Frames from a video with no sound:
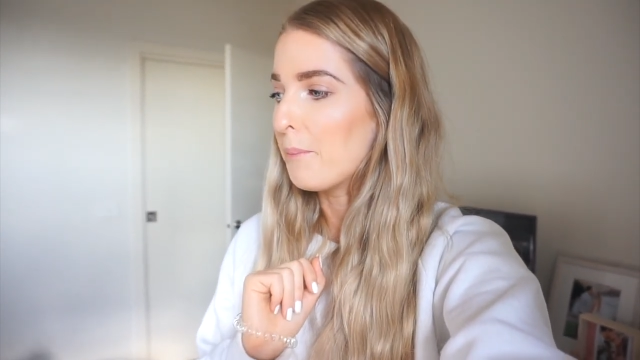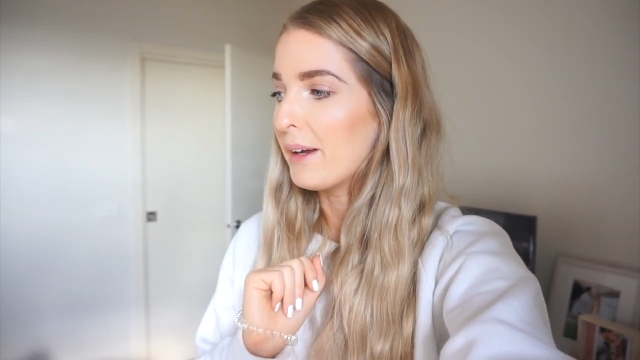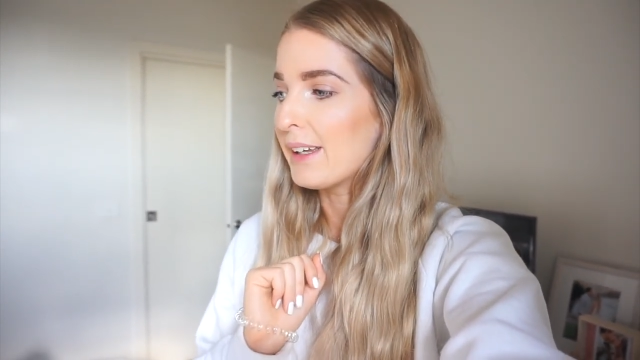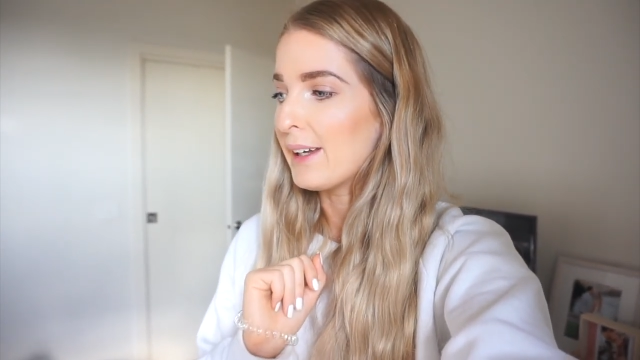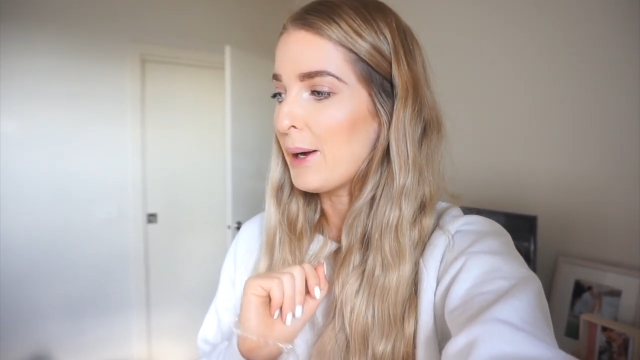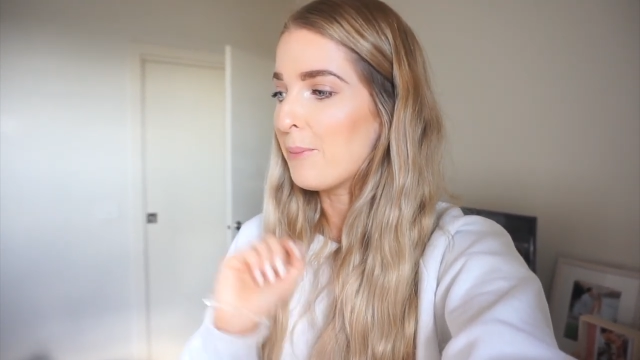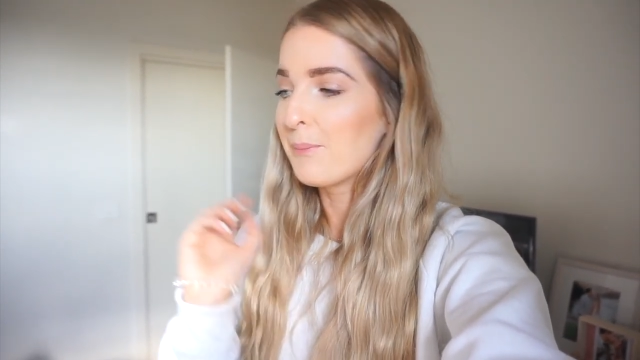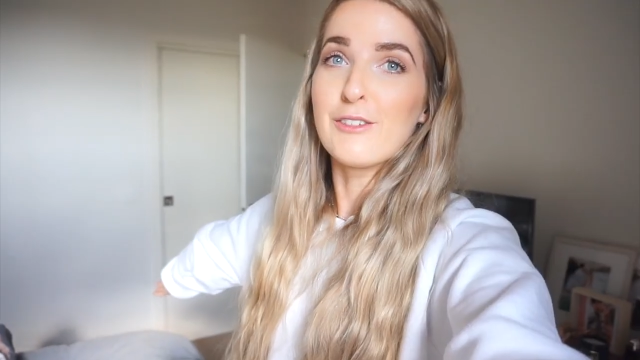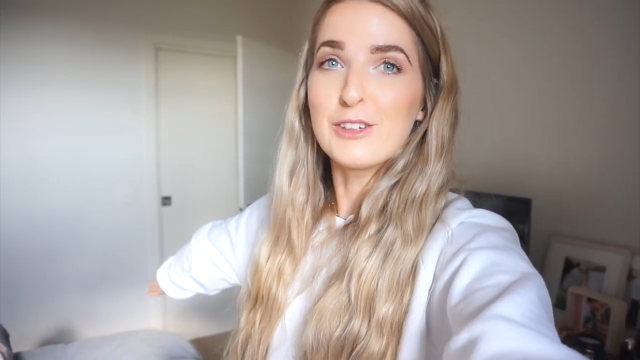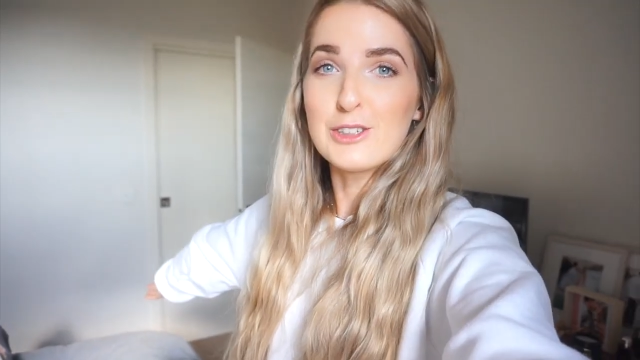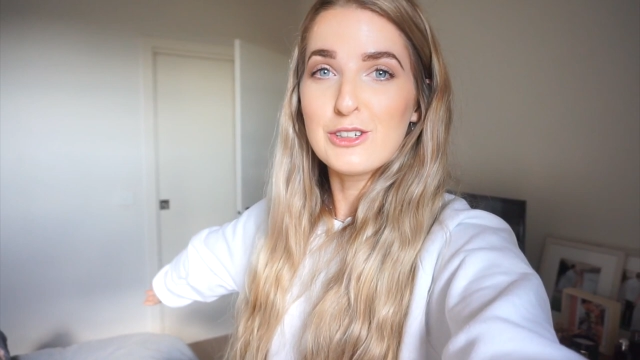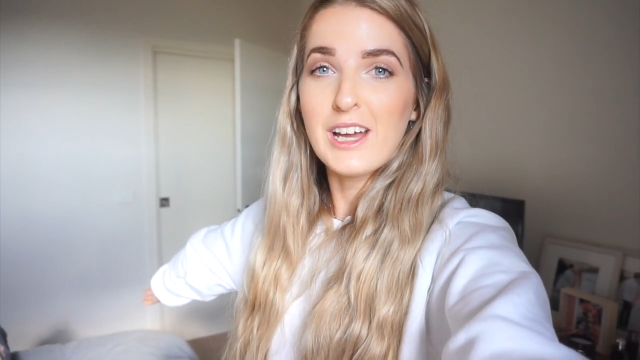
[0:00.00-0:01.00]
But yeah,
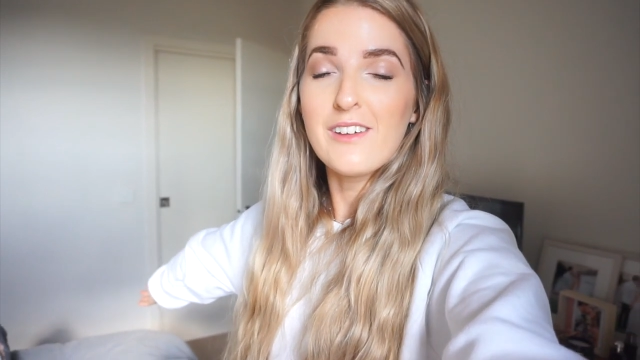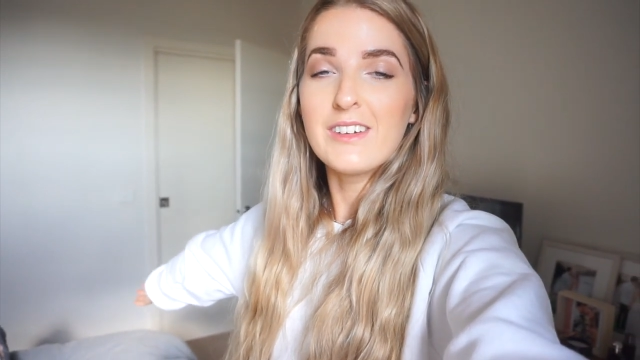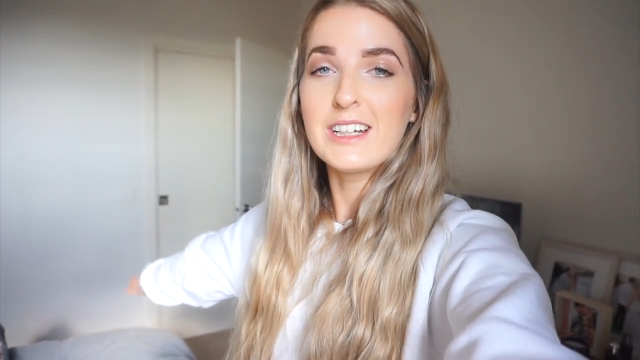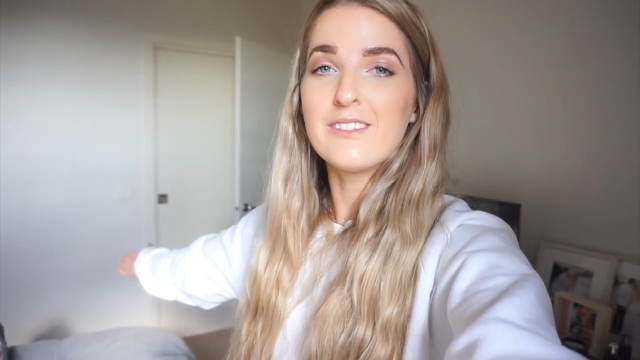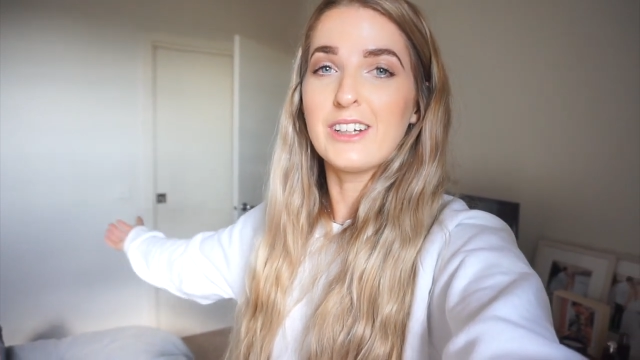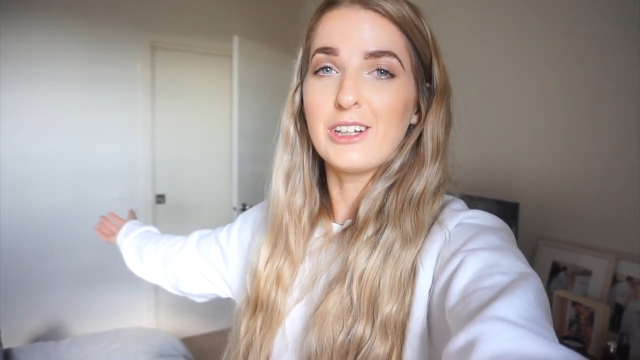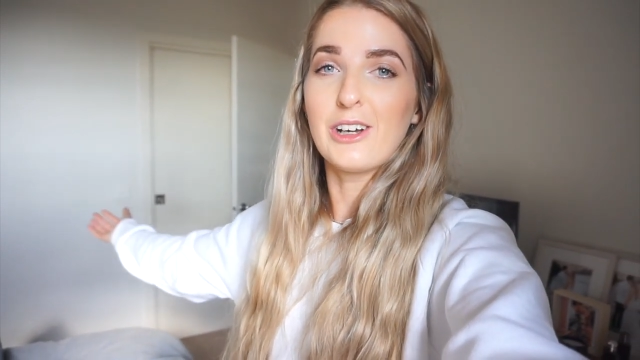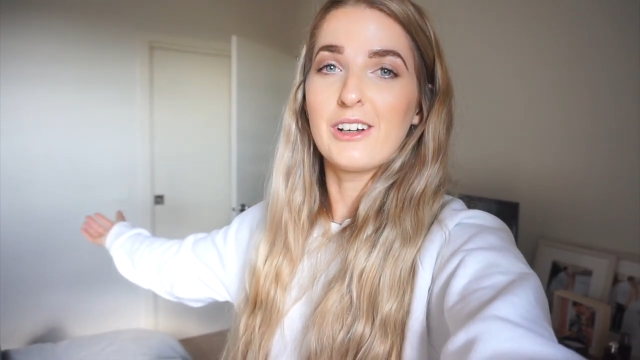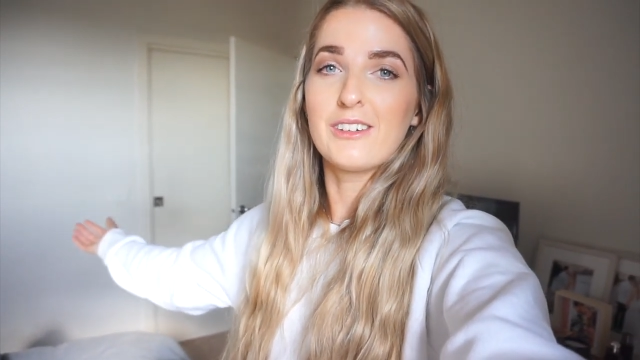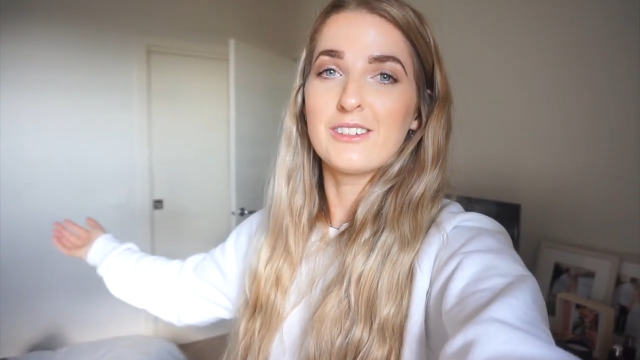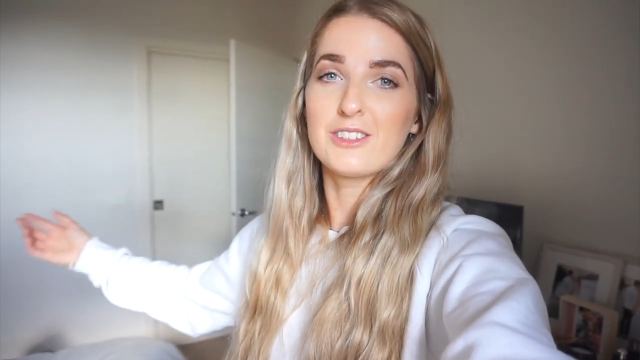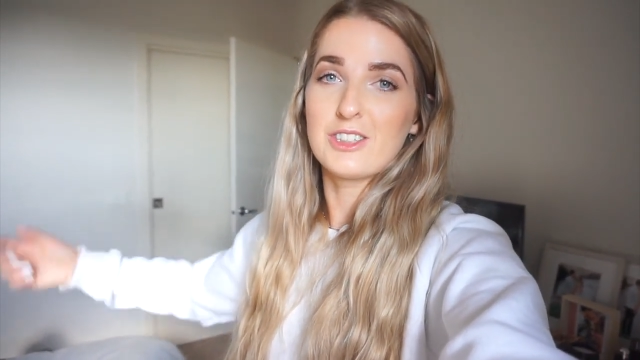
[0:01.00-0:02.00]
if you do have any
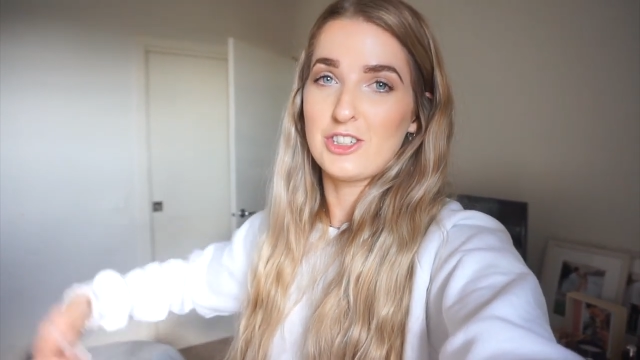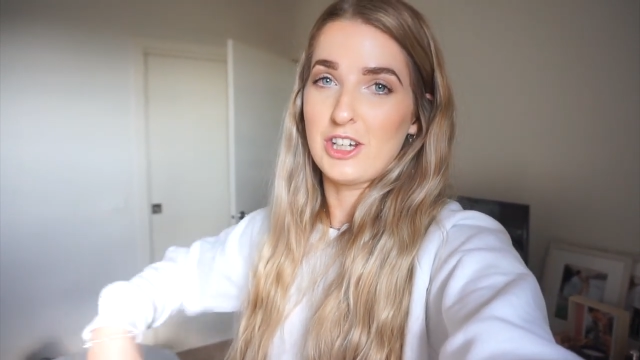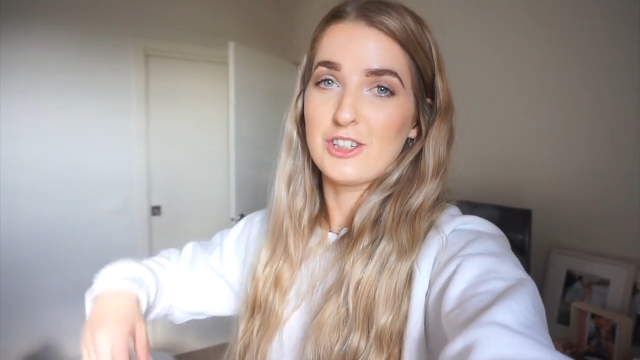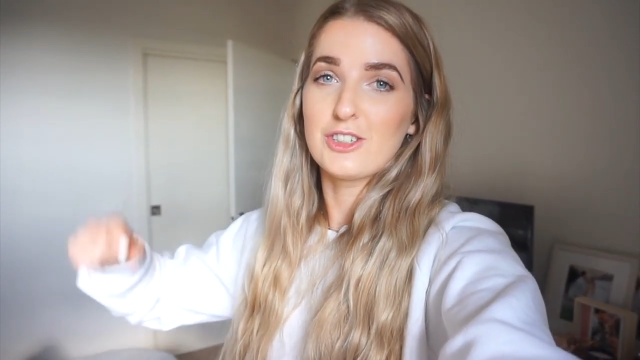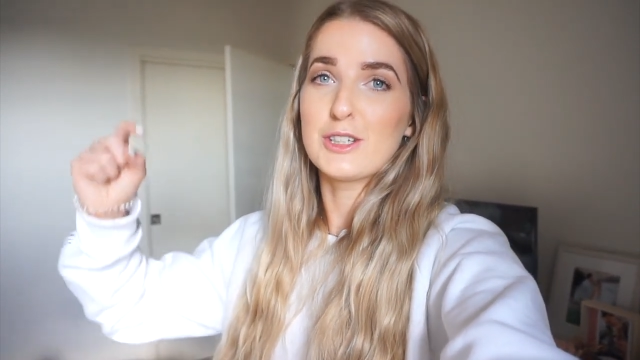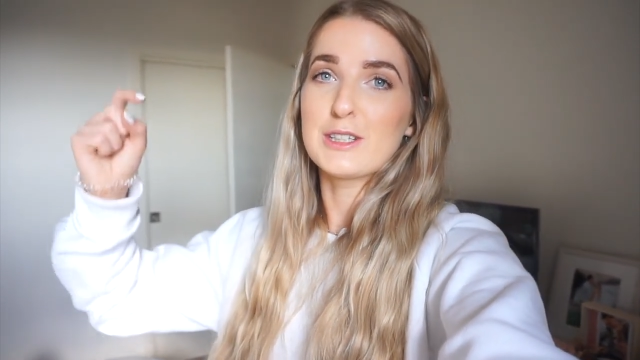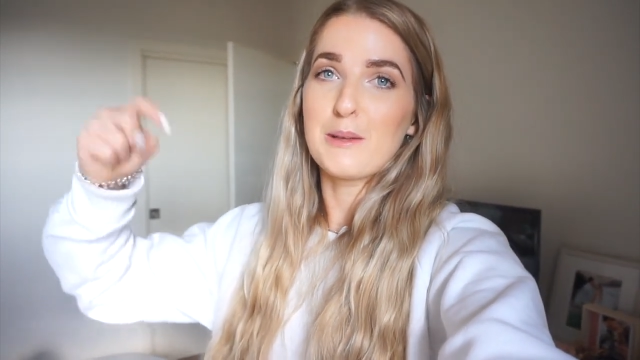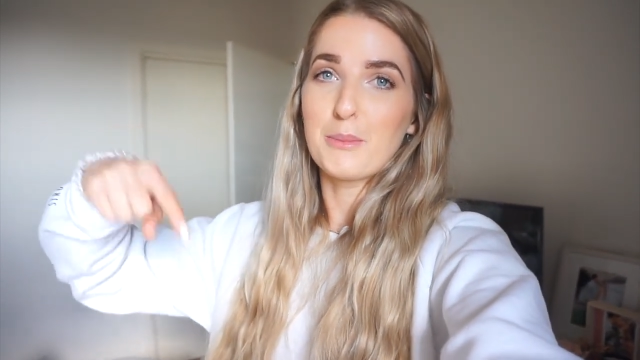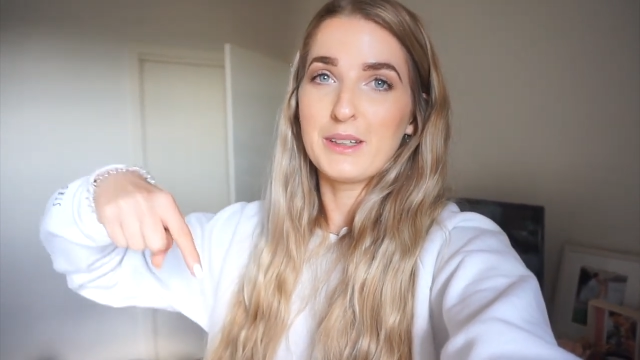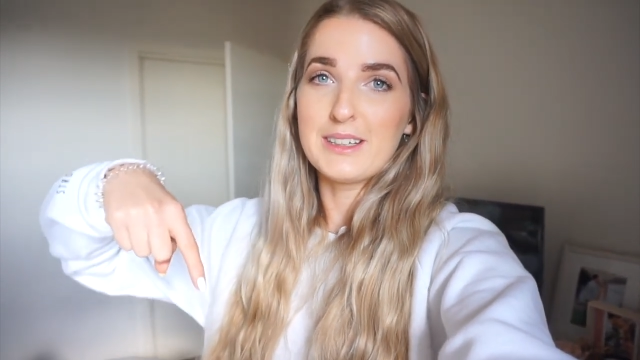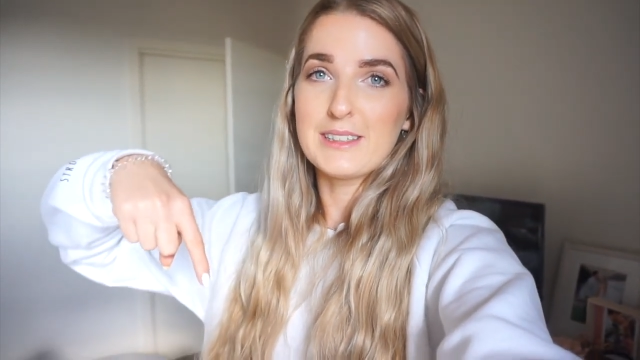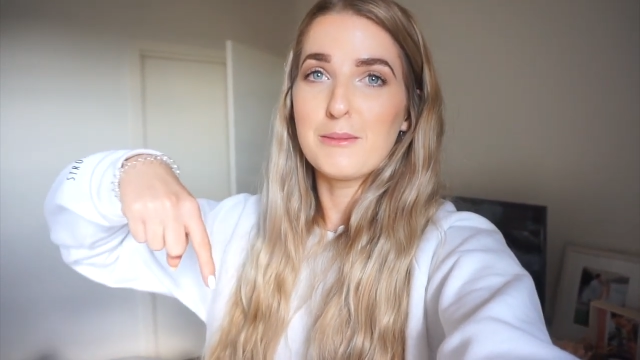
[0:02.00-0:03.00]
video suggestions,
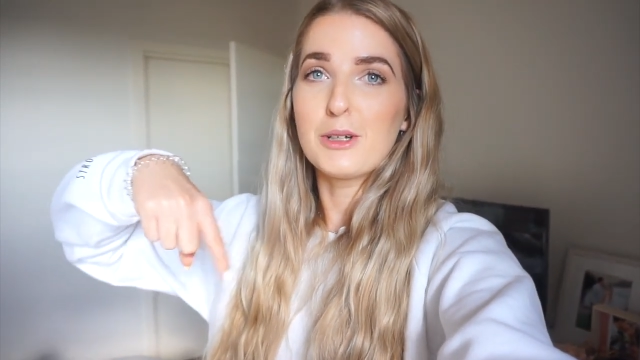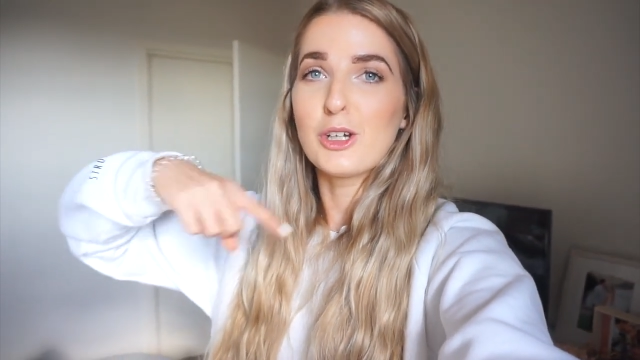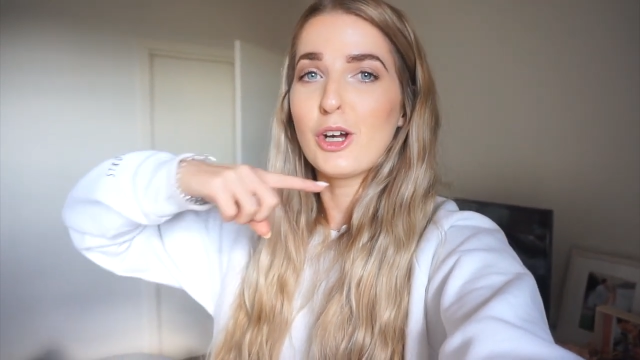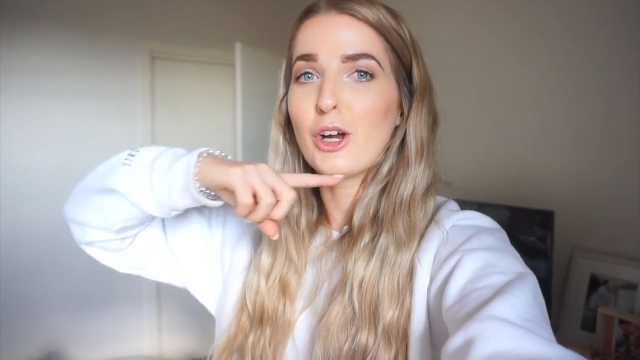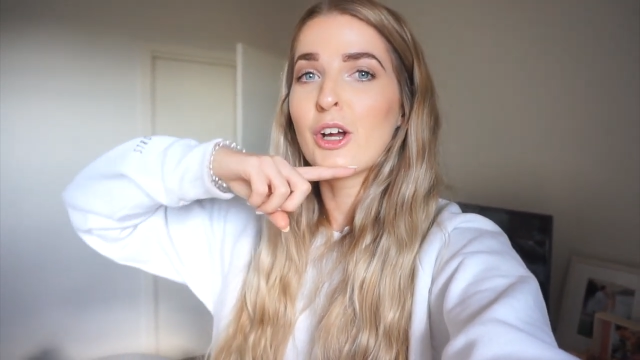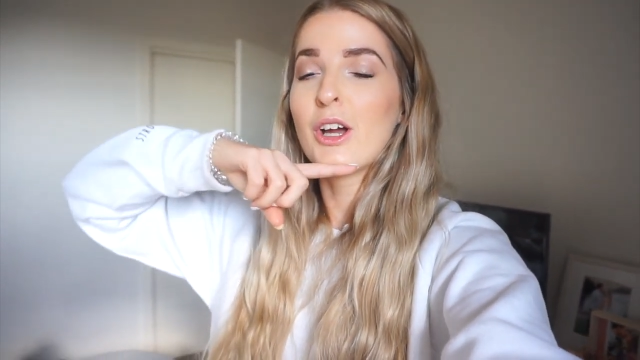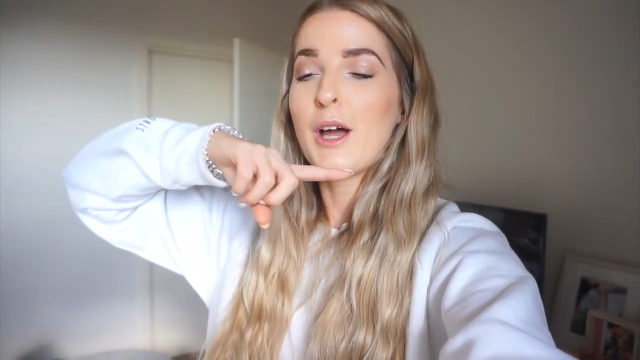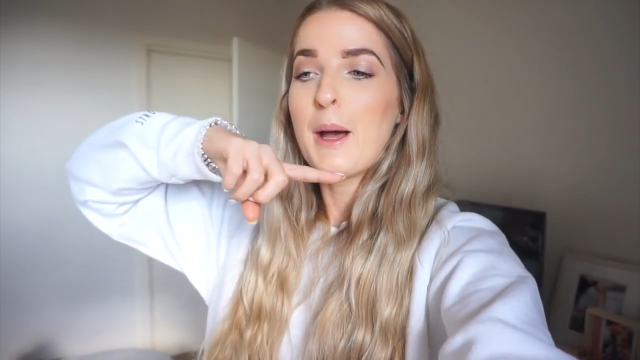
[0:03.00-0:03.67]
please let me know